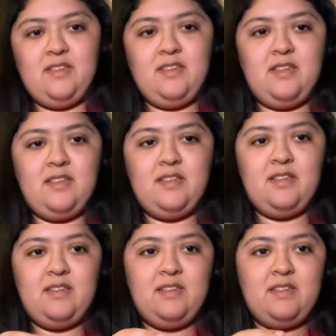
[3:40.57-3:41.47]
And
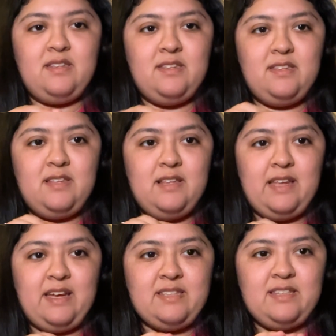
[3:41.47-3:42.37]
the, this is the
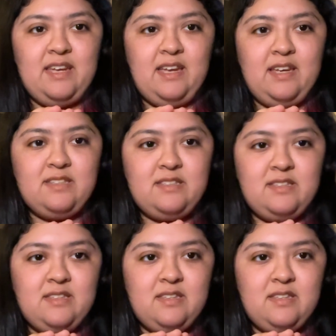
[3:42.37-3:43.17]
last case.